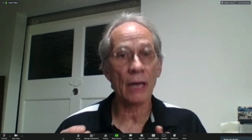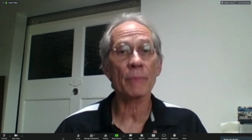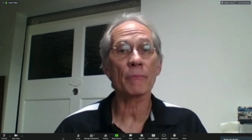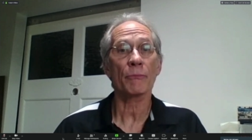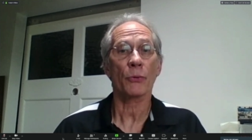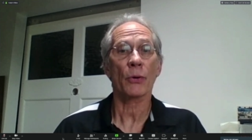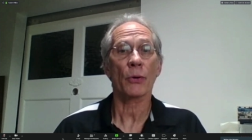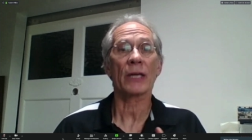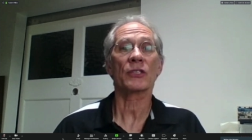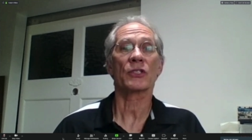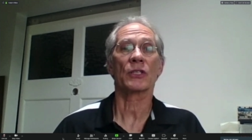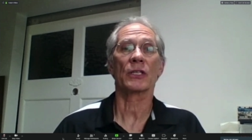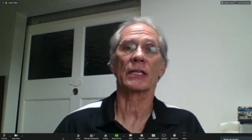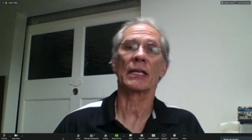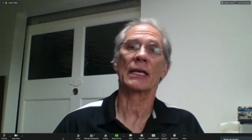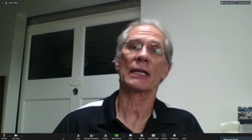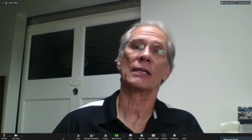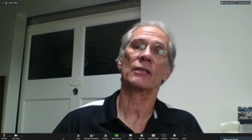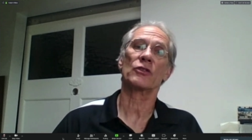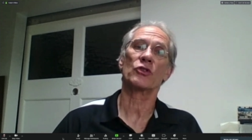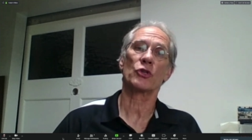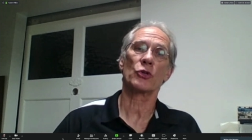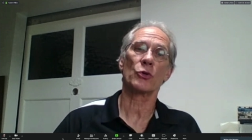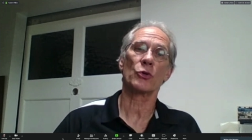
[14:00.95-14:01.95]

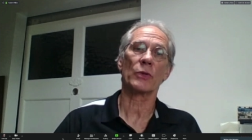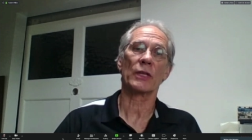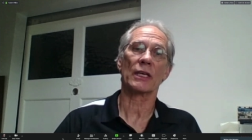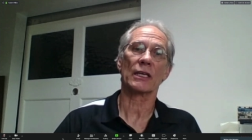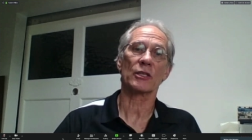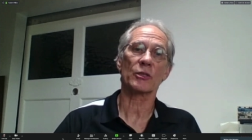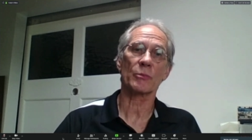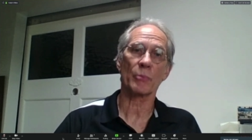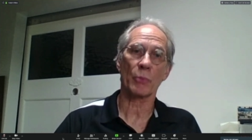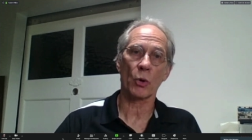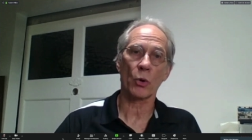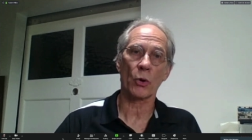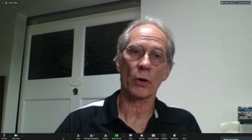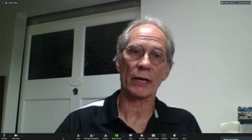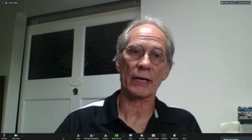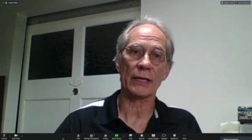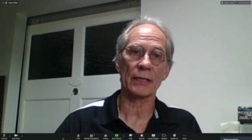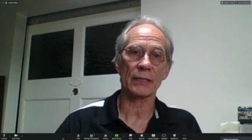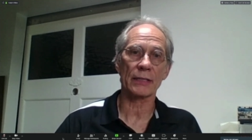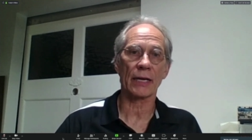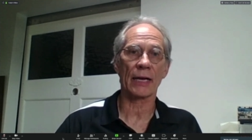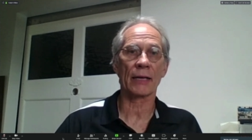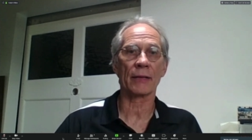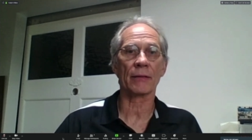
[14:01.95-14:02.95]
unprecedented to this
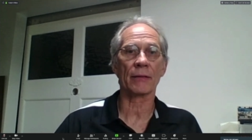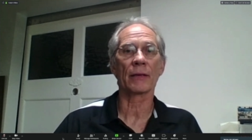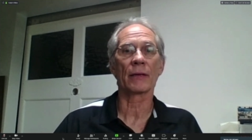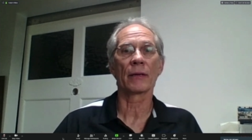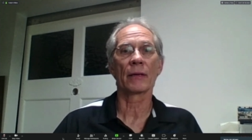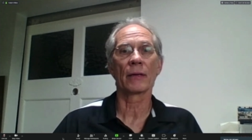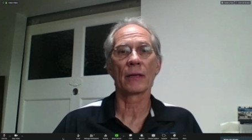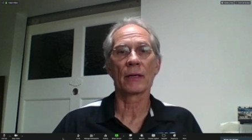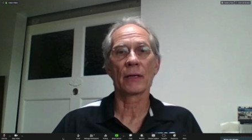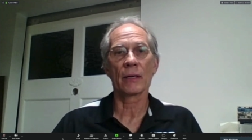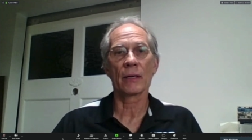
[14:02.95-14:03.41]
point. And